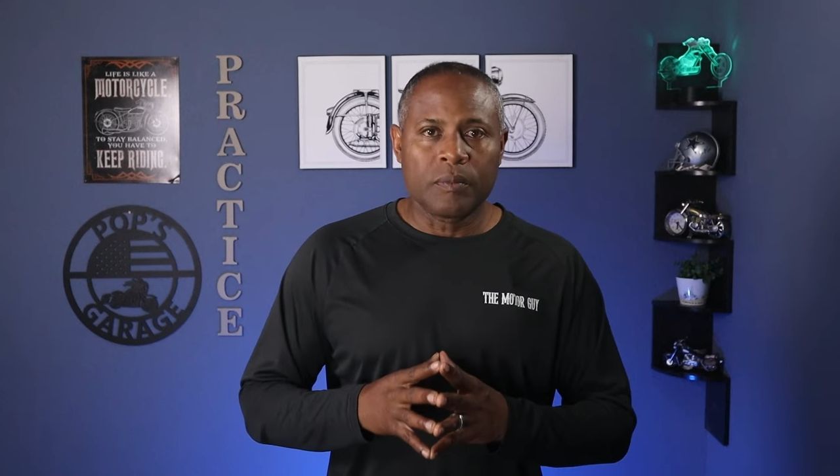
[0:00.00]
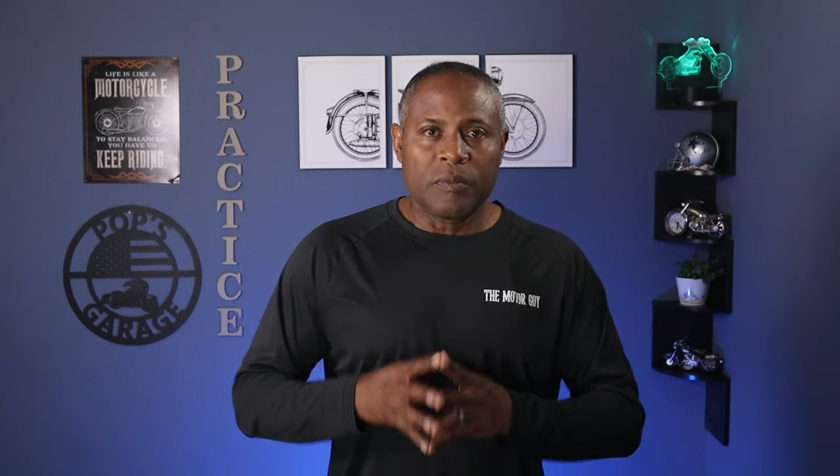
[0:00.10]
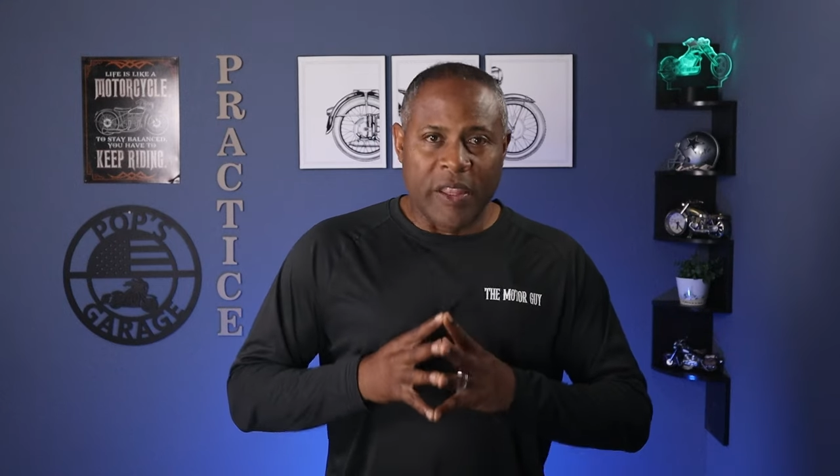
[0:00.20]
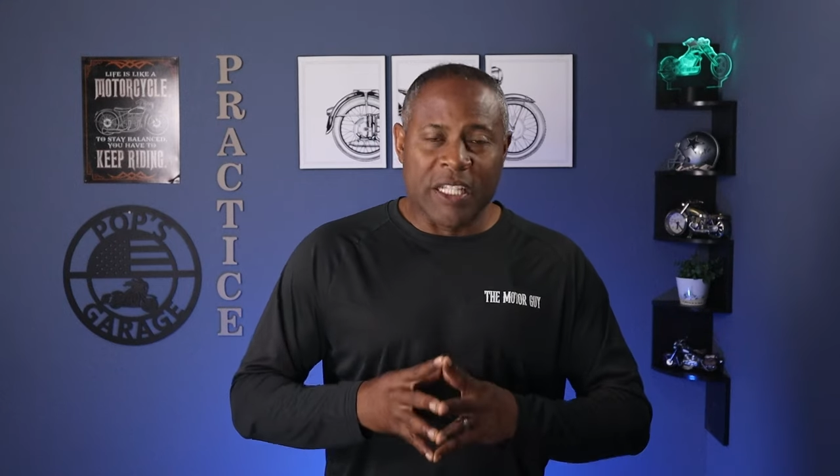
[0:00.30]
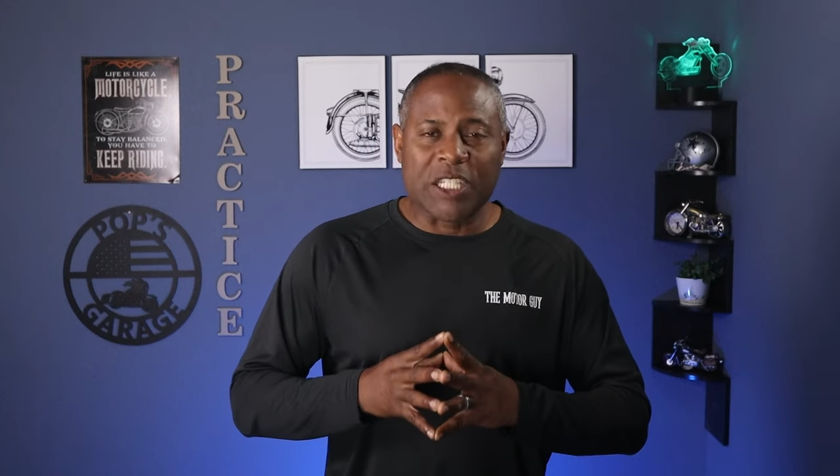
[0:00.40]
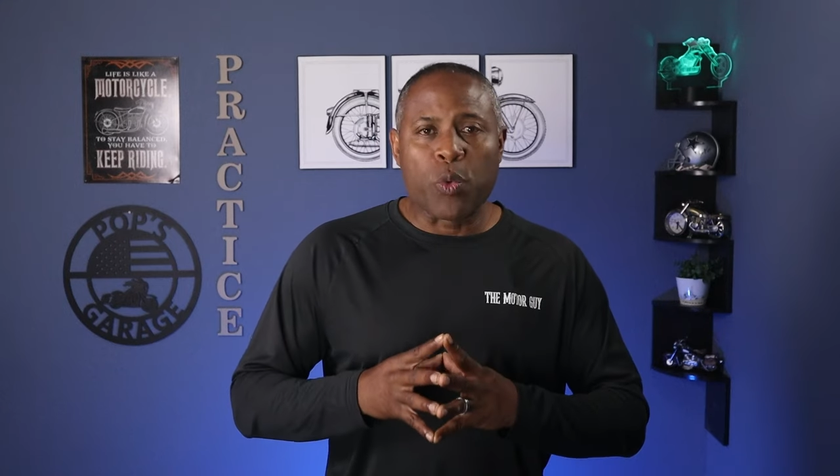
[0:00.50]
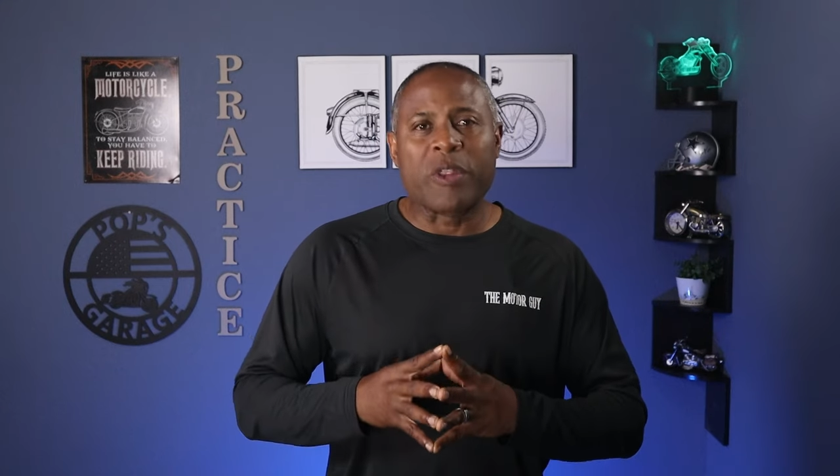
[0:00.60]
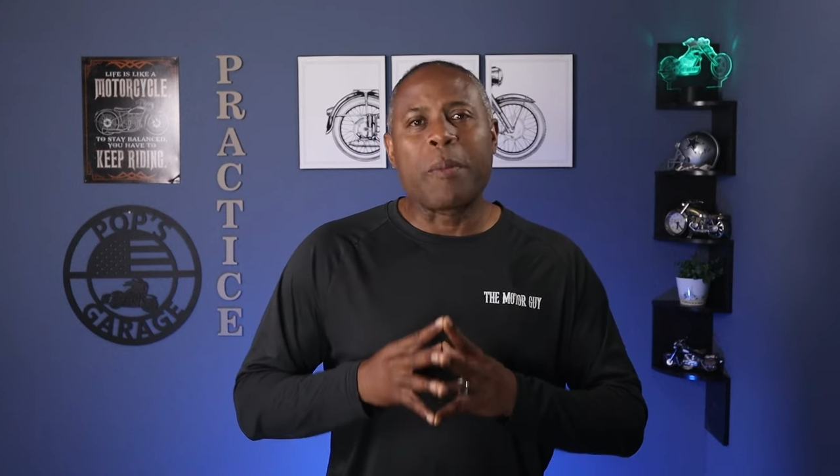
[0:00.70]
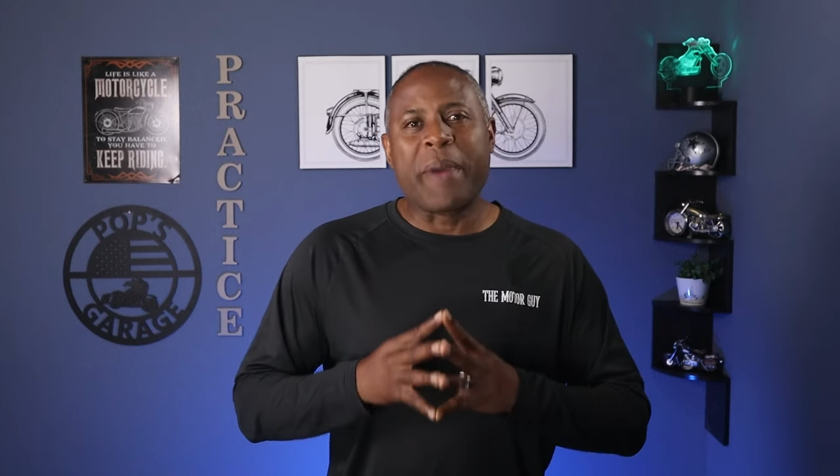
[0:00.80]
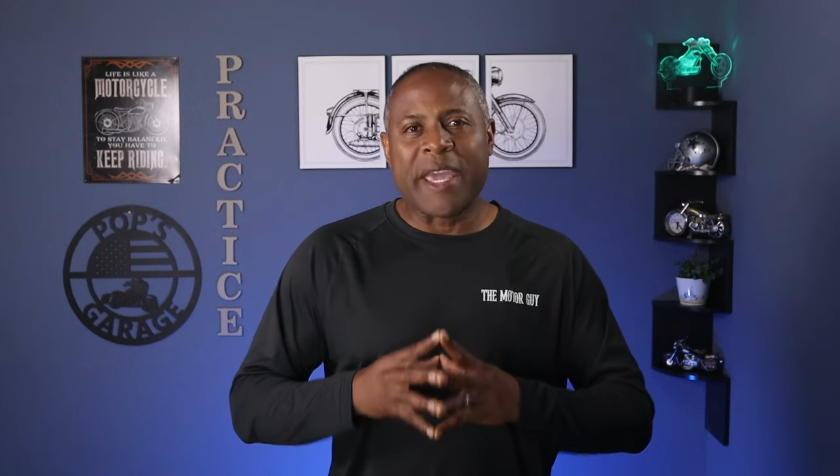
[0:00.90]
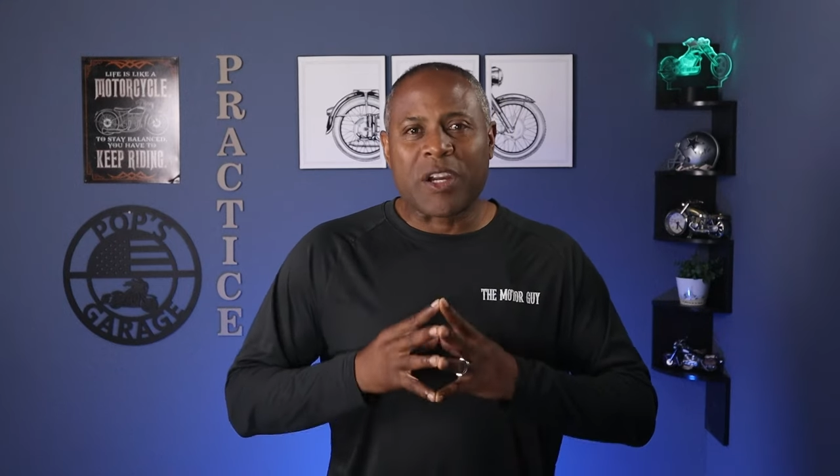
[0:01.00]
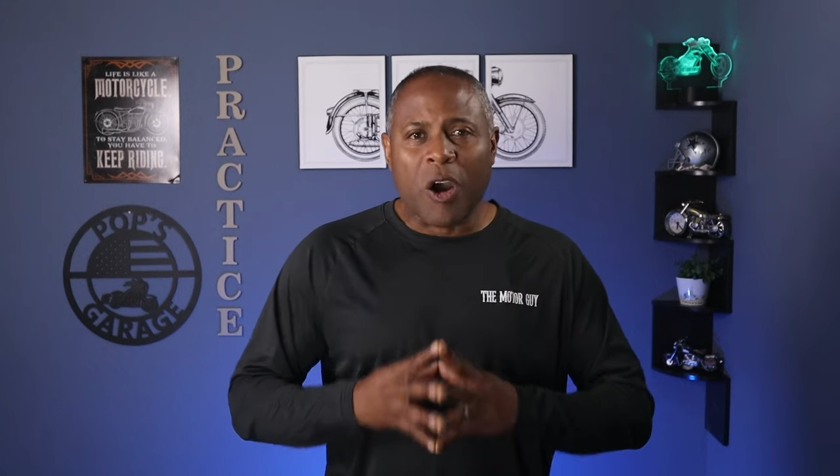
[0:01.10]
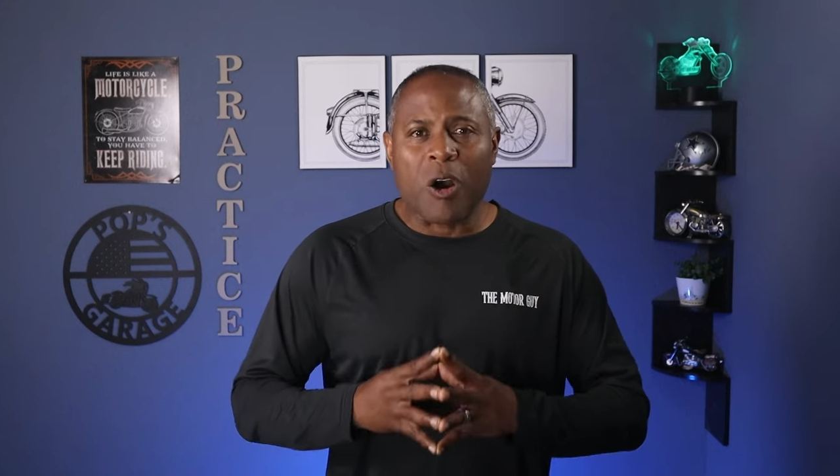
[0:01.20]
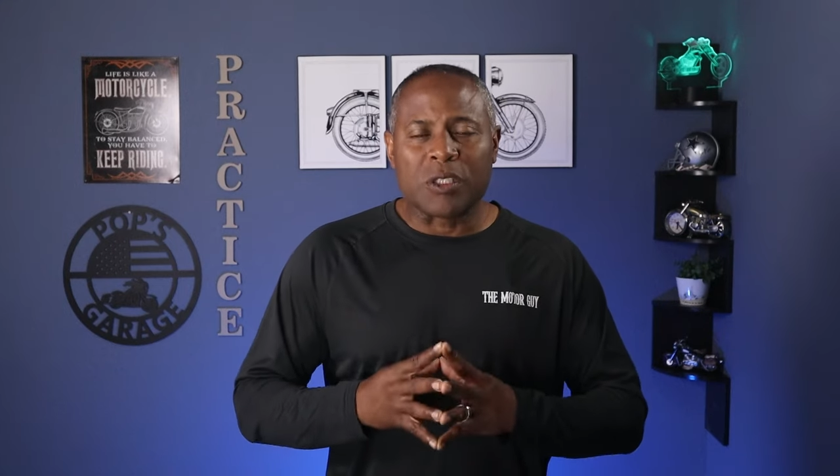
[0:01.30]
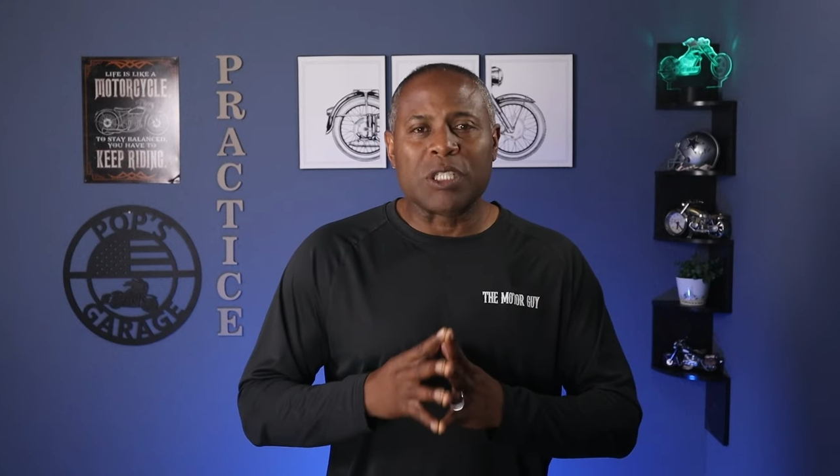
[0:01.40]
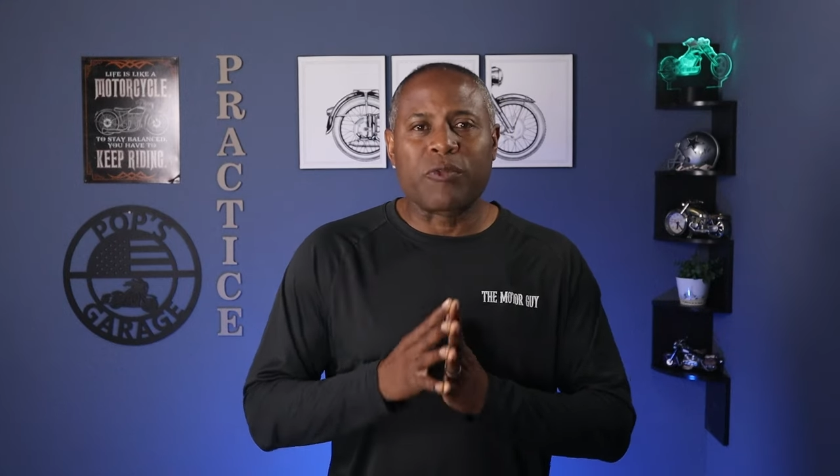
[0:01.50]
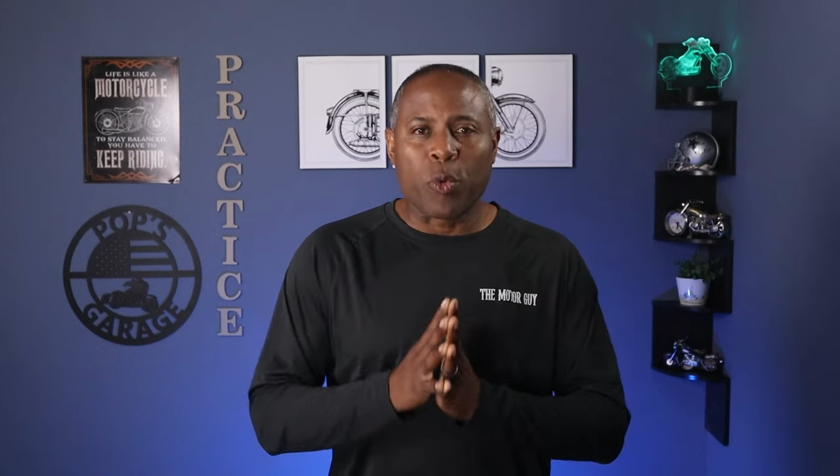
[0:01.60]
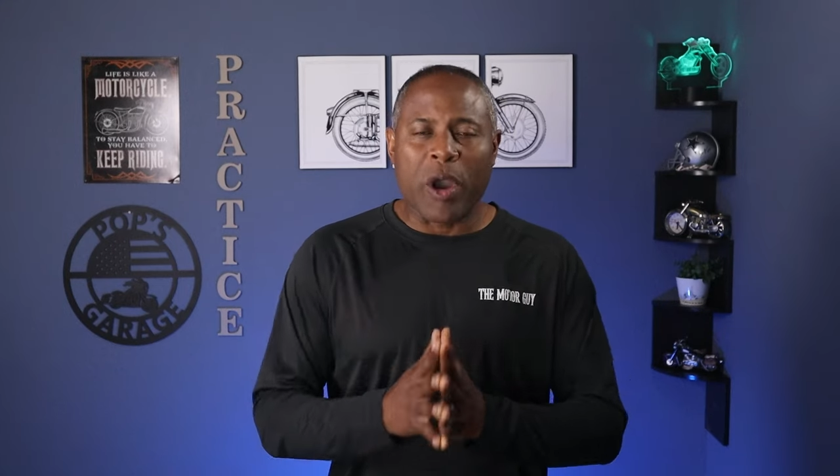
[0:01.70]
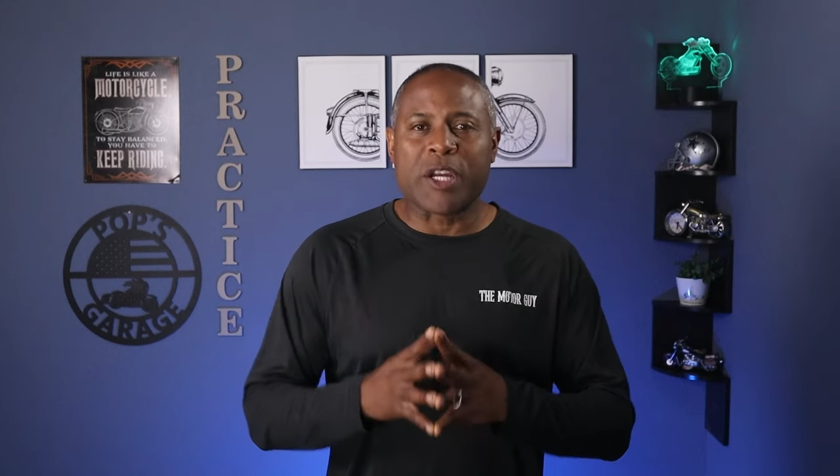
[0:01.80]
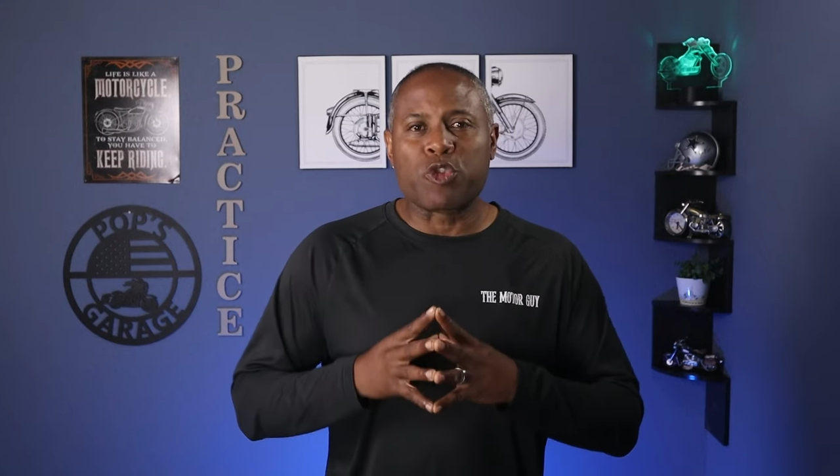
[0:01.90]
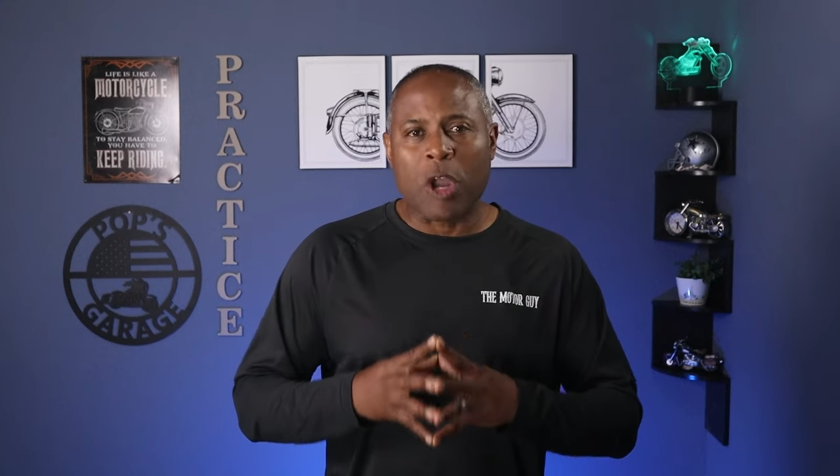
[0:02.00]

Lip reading: Now, this is one of the main causes for riders